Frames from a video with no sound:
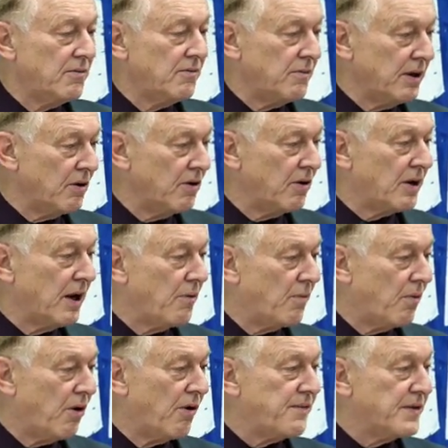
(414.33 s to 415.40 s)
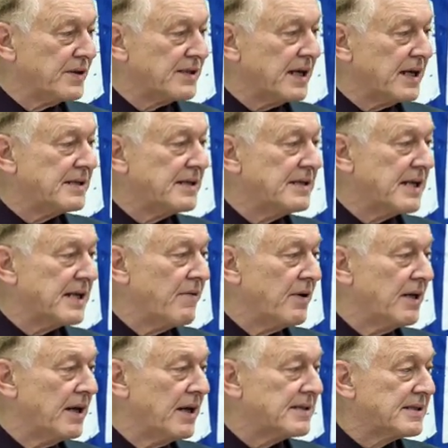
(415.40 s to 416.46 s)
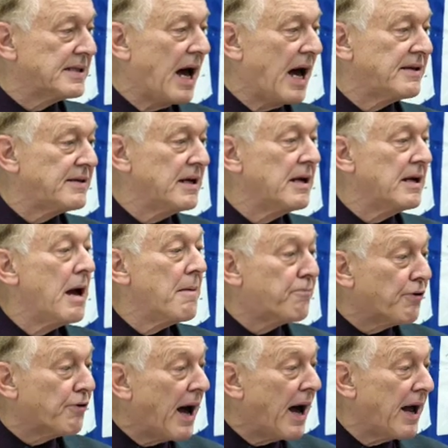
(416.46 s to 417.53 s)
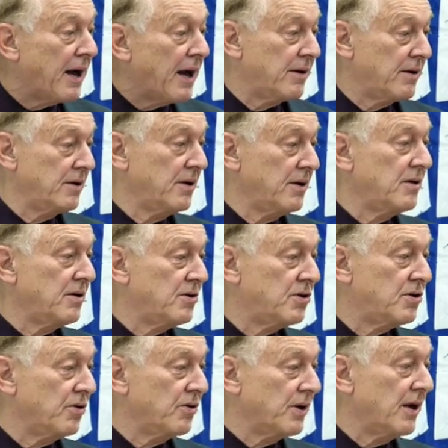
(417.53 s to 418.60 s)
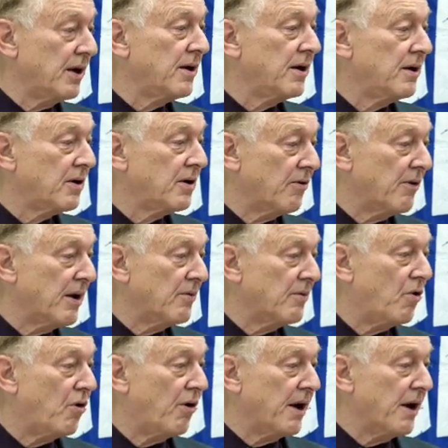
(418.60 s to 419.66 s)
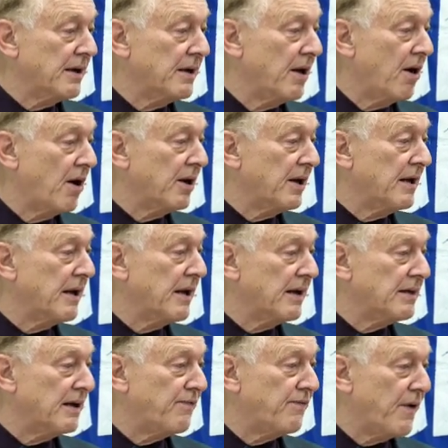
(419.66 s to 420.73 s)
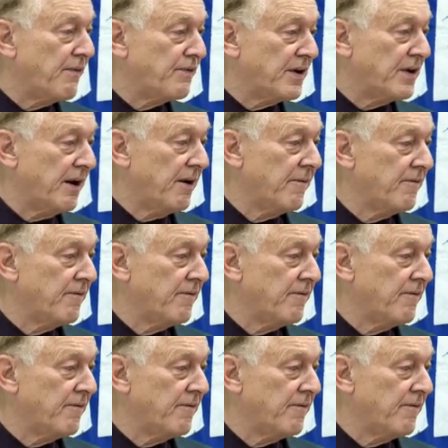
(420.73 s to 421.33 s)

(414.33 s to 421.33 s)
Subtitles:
with nuclear war for 67 years, starting prior to the Korean War in early 1950.